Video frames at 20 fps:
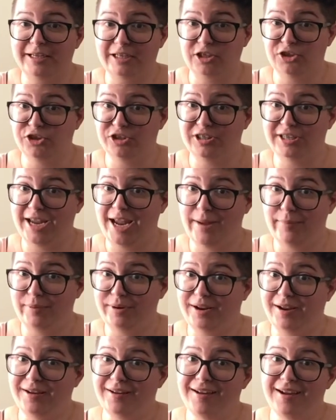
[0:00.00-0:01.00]
like, shit's
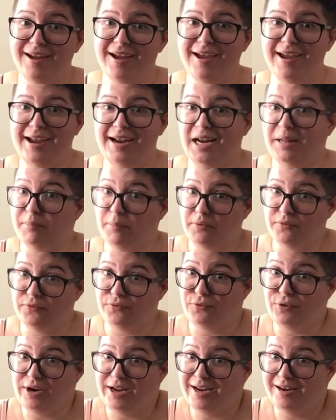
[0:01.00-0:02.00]
happening. And I'm
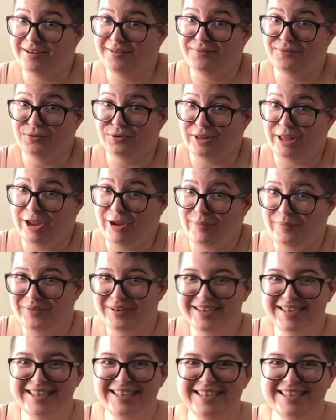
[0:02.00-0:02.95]
afraid for them.